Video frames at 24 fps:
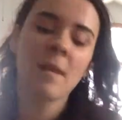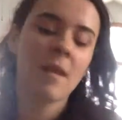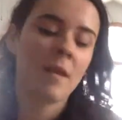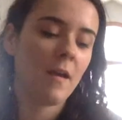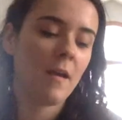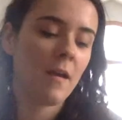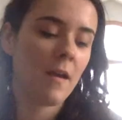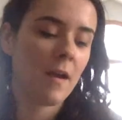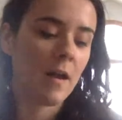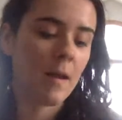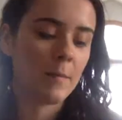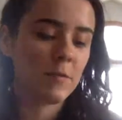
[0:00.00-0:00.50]

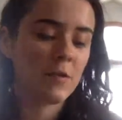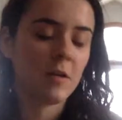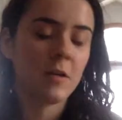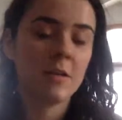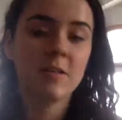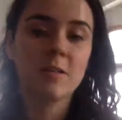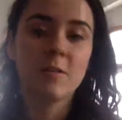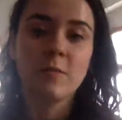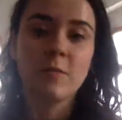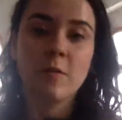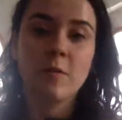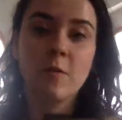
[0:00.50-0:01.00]
Um, she
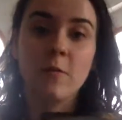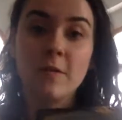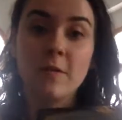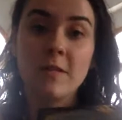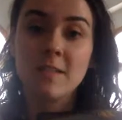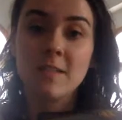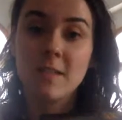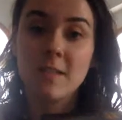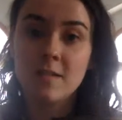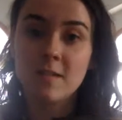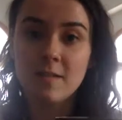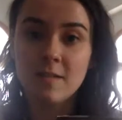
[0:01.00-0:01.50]
also wrote
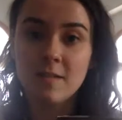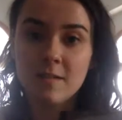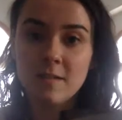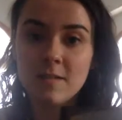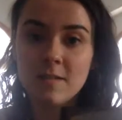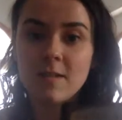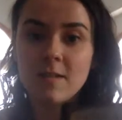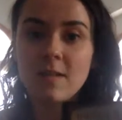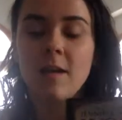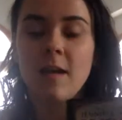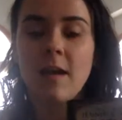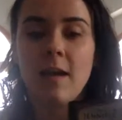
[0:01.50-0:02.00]

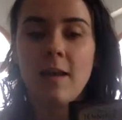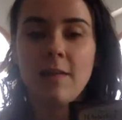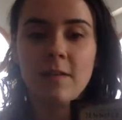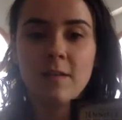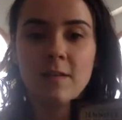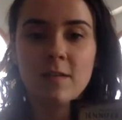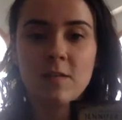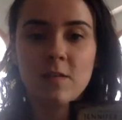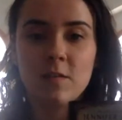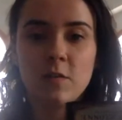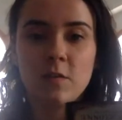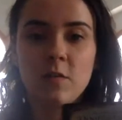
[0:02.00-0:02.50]
Resistance, and
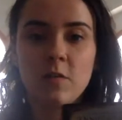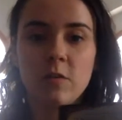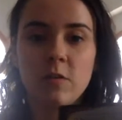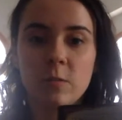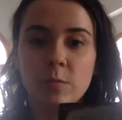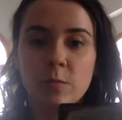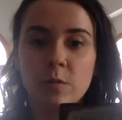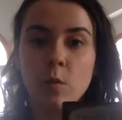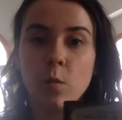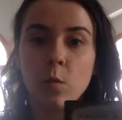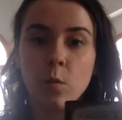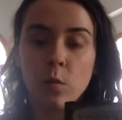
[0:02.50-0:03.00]
this is her newest
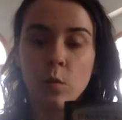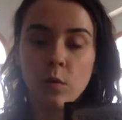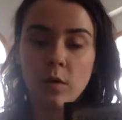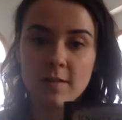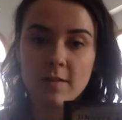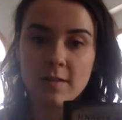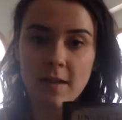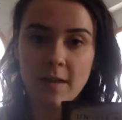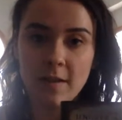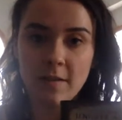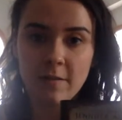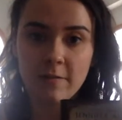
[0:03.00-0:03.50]
book, Words
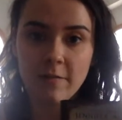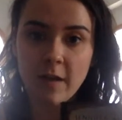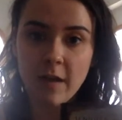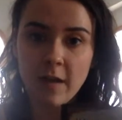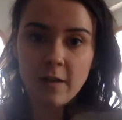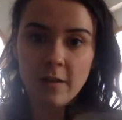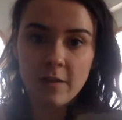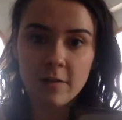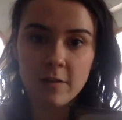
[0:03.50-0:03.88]
on Fire.